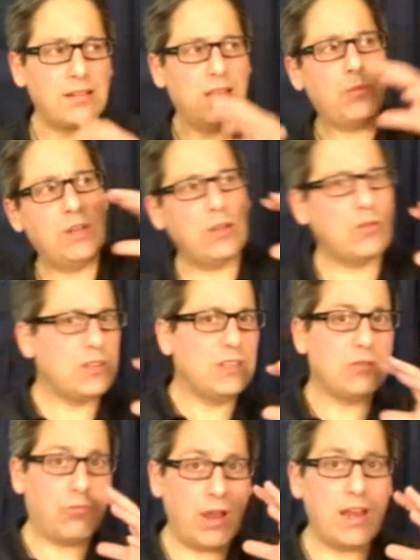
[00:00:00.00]
Like when he goes,
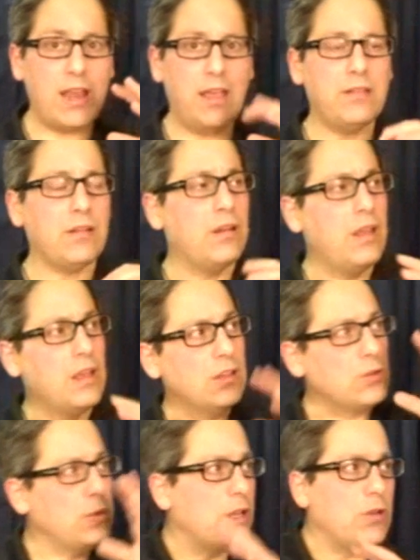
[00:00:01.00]
he's a right-hander,
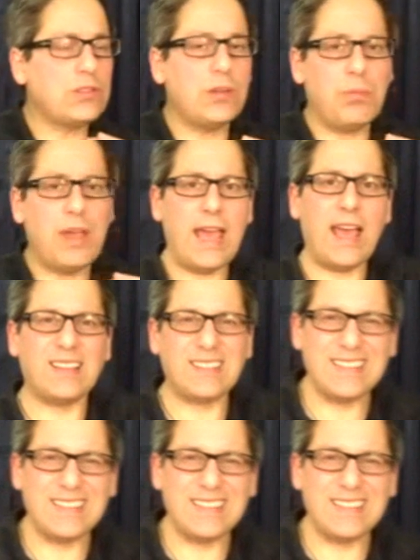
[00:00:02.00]
so when he goes to pass,